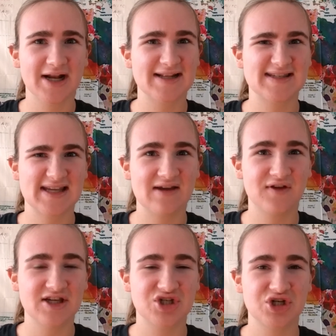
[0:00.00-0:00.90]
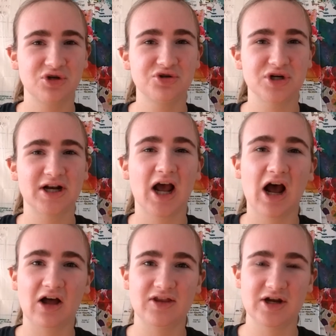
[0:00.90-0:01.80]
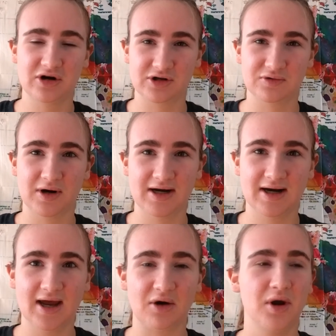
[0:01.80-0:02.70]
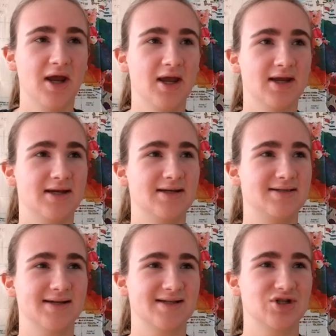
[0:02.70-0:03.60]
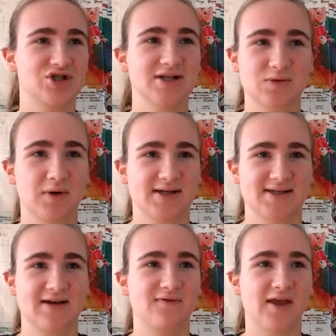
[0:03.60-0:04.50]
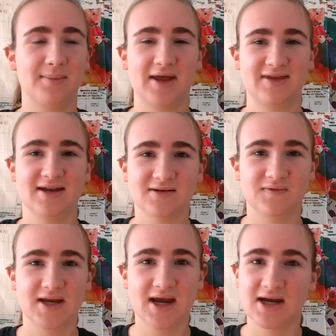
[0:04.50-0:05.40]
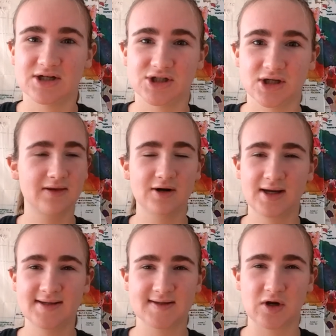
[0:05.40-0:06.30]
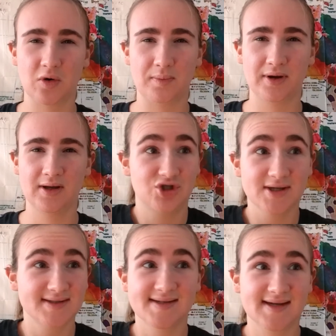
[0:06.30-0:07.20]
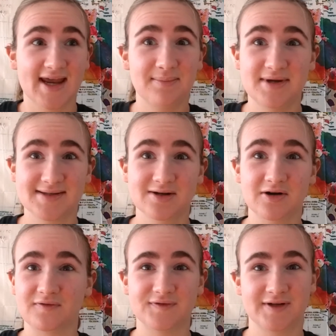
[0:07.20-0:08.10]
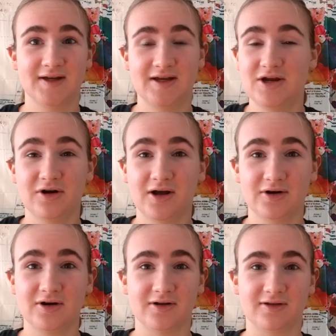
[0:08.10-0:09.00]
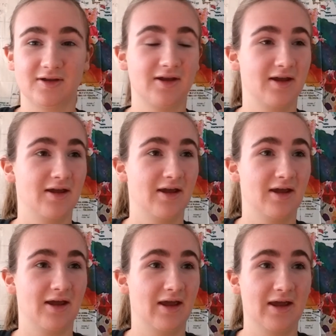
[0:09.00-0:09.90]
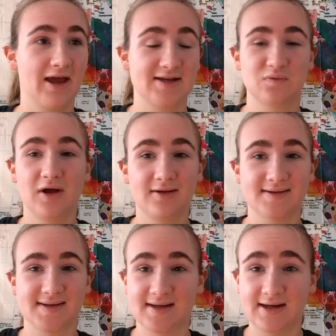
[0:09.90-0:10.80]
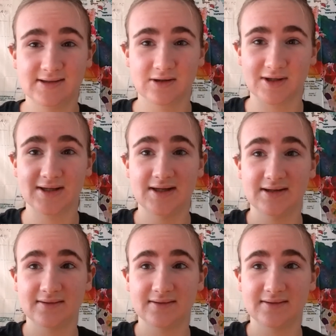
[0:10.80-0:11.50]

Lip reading: and save his children on the earth right now. He doesn't just want to save them at the end of the age. There is hope. Justice can be served here on earth as well as in eternity.